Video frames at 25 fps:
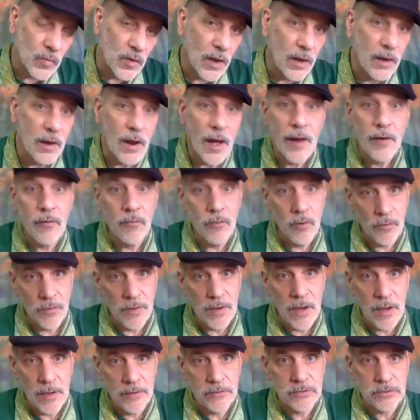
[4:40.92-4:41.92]
And I don't know
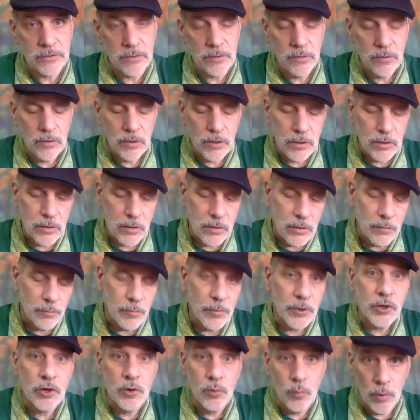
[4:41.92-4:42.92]
the answer,
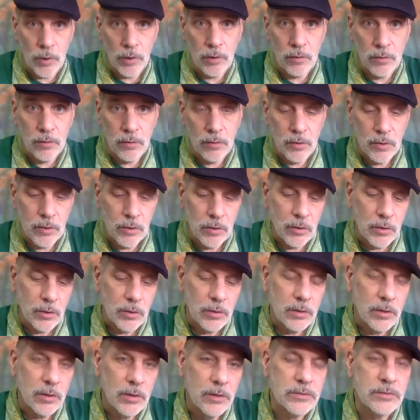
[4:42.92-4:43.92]
but you will.
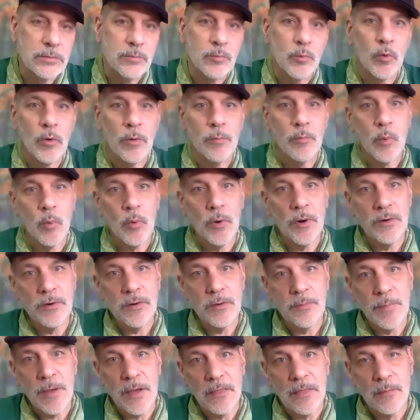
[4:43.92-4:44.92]
Is it more important to
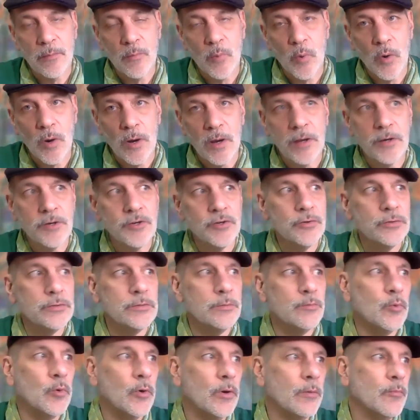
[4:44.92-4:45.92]
pay the mortgage or is
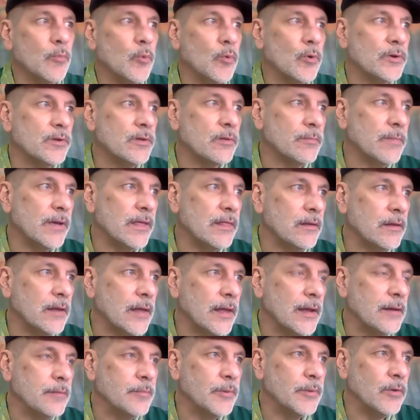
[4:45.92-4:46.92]
it more important to pay the
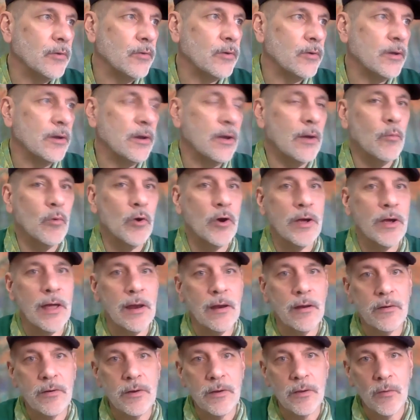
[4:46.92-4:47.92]
light bill? Can I work out
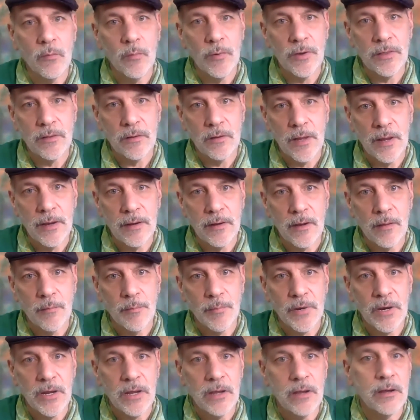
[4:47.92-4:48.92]
a deal with the light
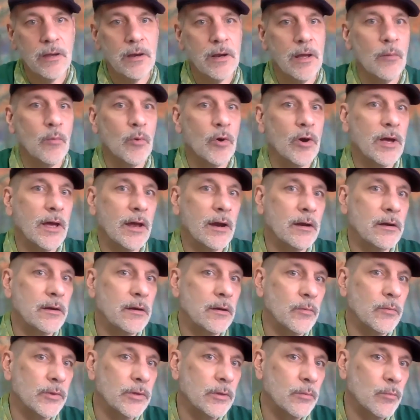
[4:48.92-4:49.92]
company? Can I work out a
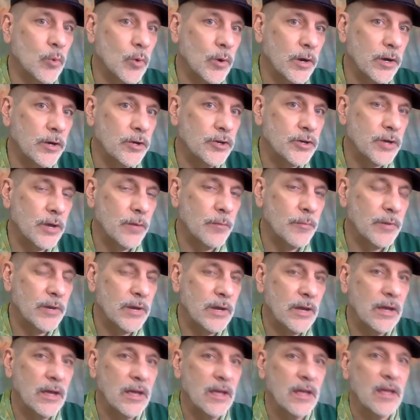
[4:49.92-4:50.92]
deal with the mortgage
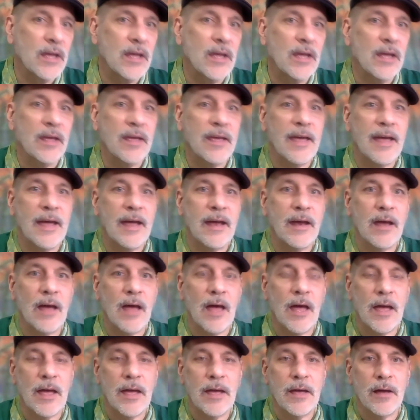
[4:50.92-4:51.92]
company? Can
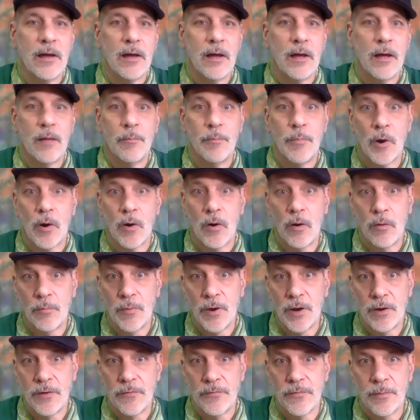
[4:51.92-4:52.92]
I borrow
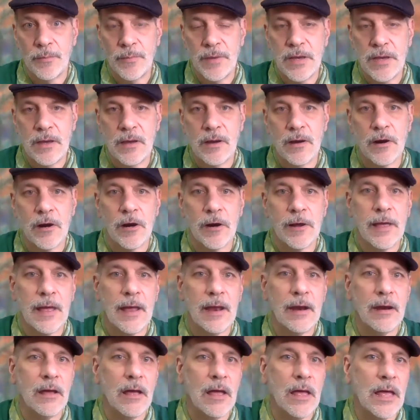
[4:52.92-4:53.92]
money from here?
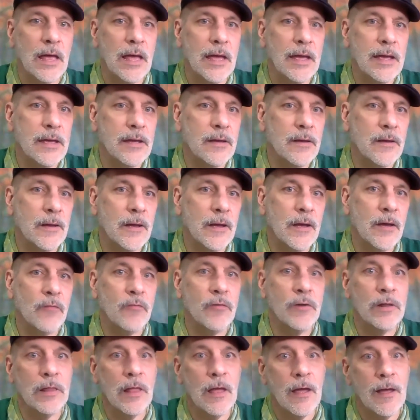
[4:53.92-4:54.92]
Can I
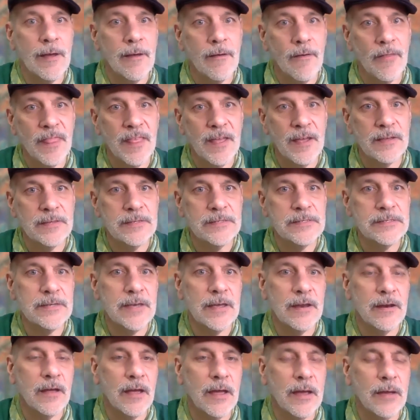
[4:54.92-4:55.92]
rely on this?
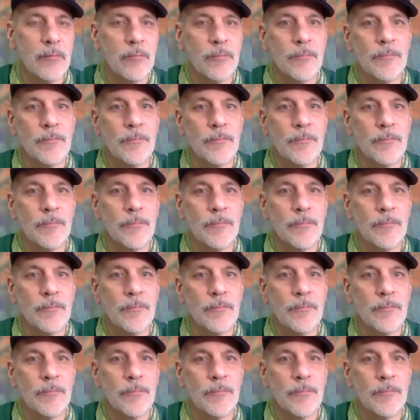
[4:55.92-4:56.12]
Can I?